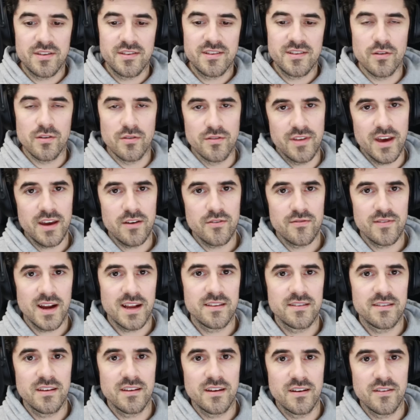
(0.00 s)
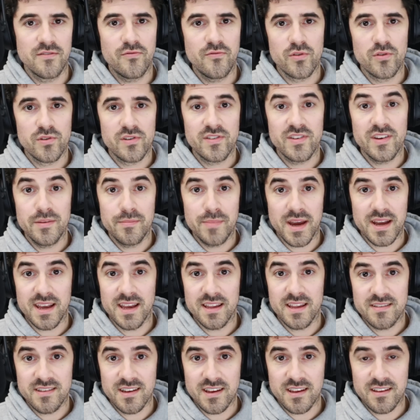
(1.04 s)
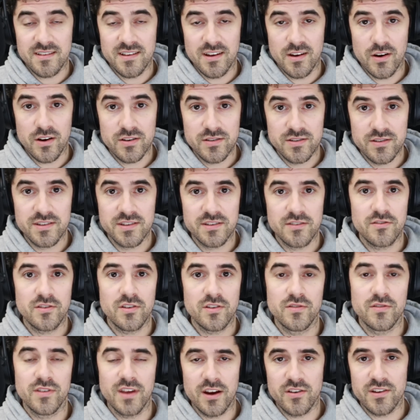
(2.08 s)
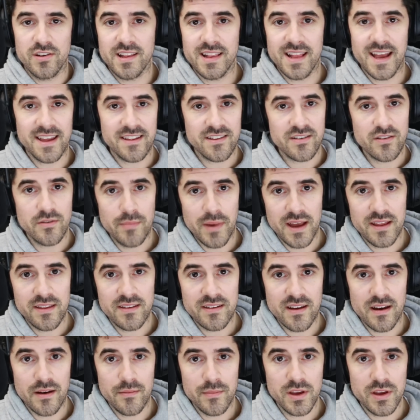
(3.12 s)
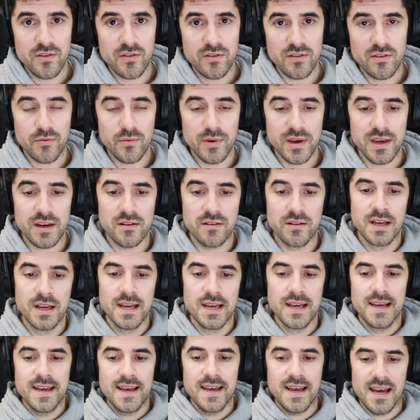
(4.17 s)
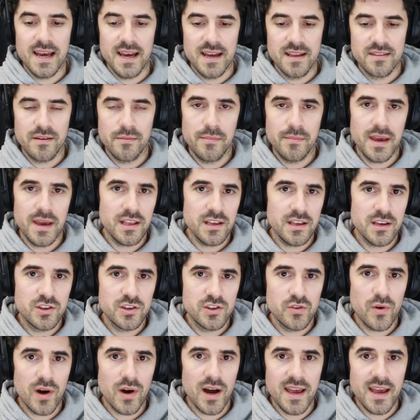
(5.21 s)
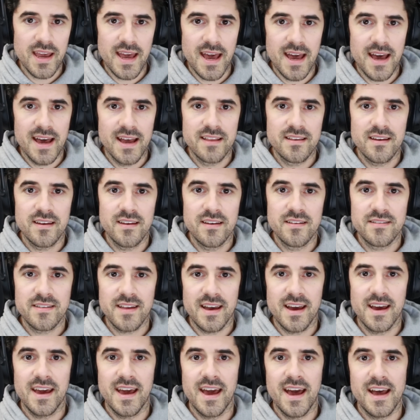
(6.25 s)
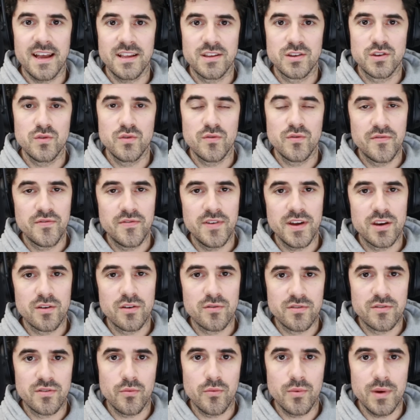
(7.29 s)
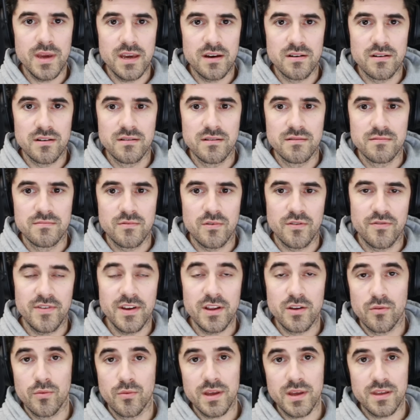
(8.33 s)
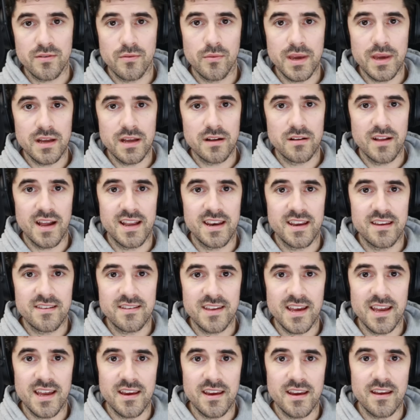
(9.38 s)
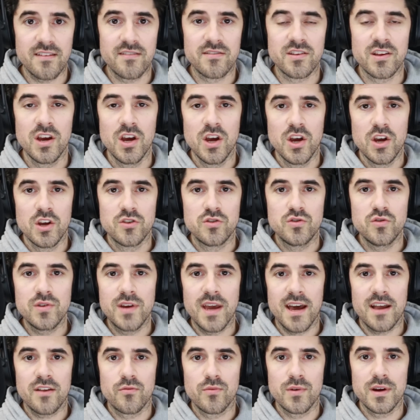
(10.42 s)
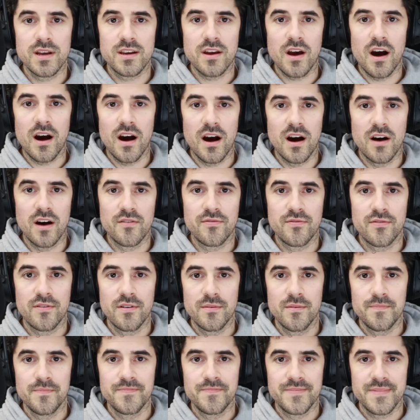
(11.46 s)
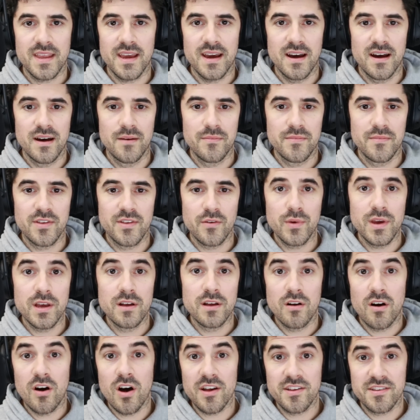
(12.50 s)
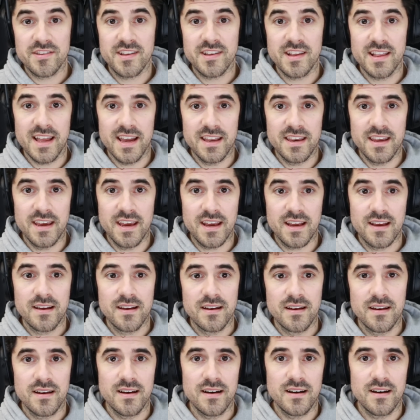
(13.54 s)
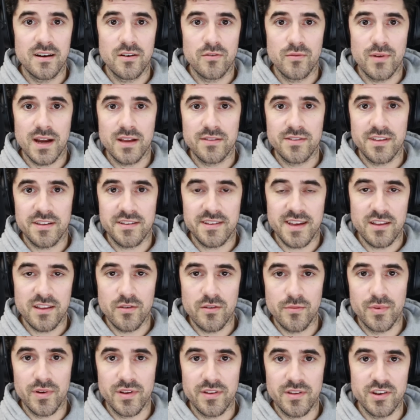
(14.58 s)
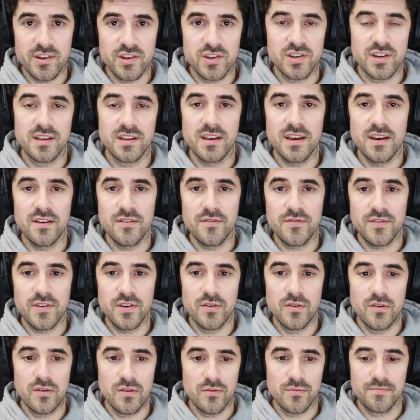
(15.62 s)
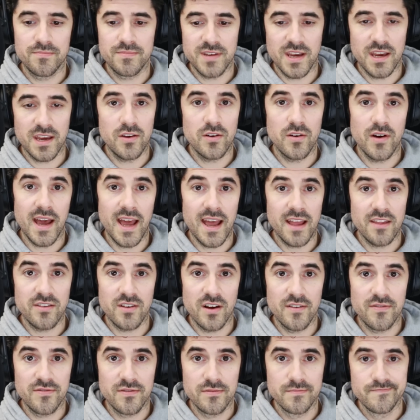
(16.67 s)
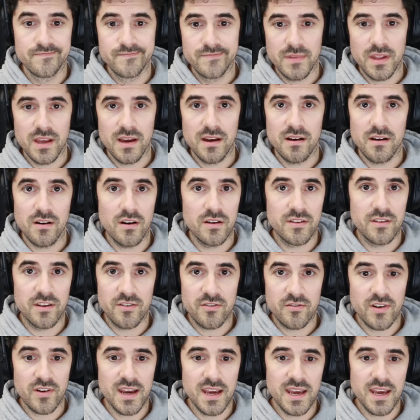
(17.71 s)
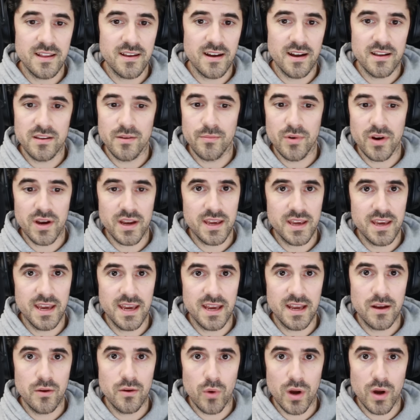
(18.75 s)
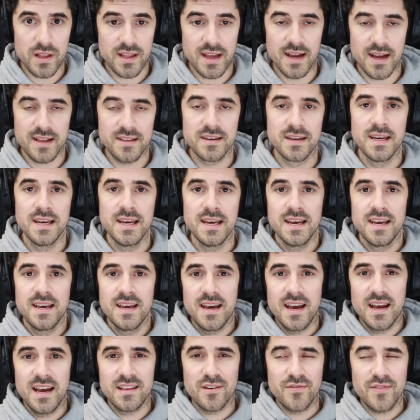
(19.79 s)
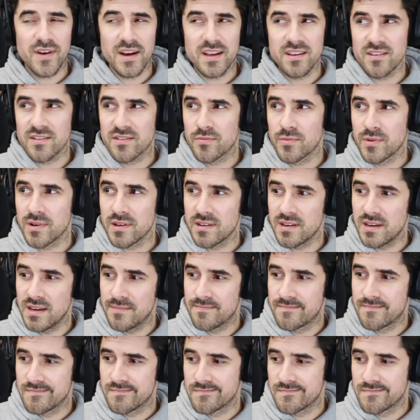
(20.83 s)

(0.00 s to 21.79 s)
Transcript: still they run the force feedback at 60 Hertz, so there's less commands coming to the wheel. And the main issue I had is I had to fiddle with the wheel and its settings to get rid of the wheel oscillating around the center position if you take your hands off on the straight, on the braking, whatnot. And I find this really,